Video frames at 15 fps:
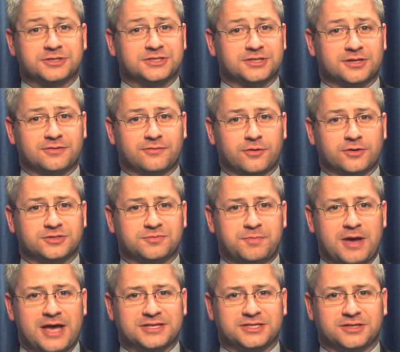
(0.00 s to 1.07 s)
is on the verge of
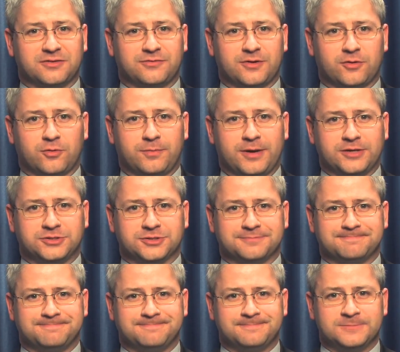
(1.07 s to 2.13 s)
passing the federal budget.
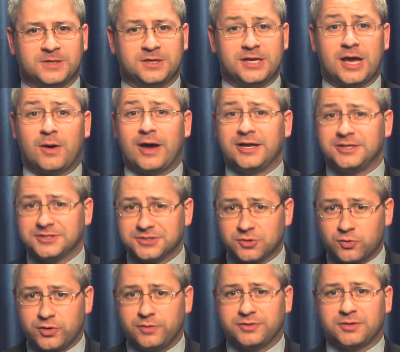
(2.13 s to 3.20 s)
Now, I
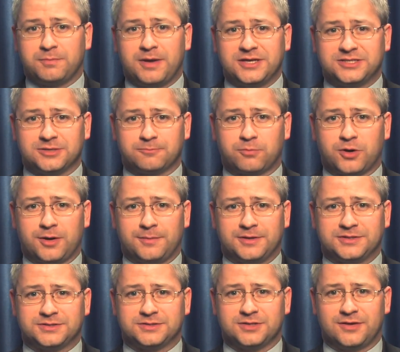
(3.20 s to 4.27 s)
disagree with the basic
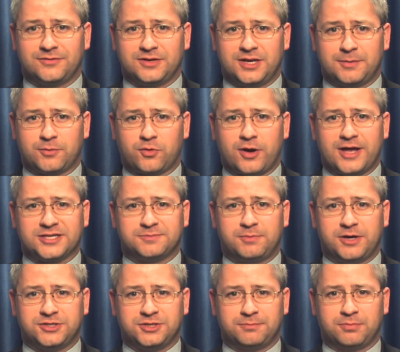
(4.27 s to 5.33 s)
premise of the Democrats'
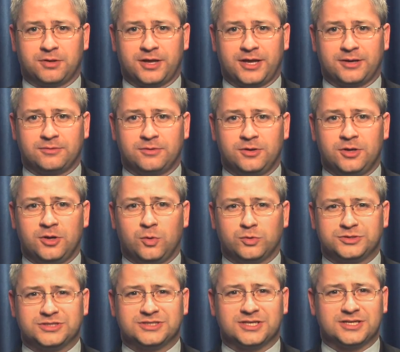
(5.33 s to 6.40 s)
budget plan,
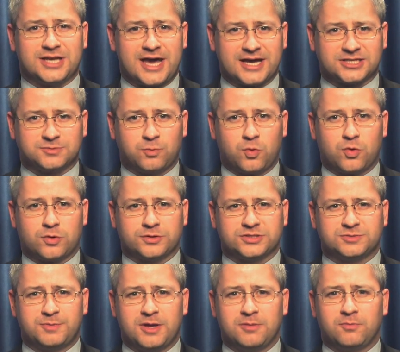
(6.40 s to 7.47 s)
which is to tax more,
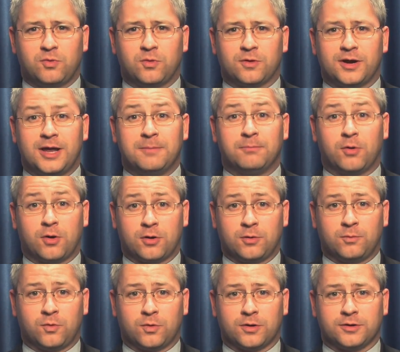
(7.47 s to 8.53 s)
spend more, and borrow
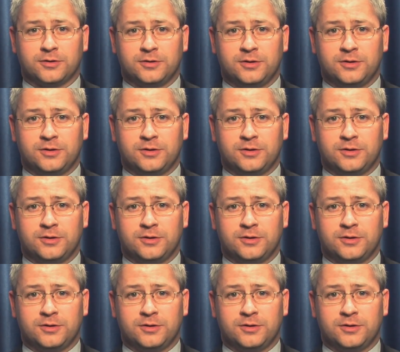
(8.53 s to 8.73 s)
more.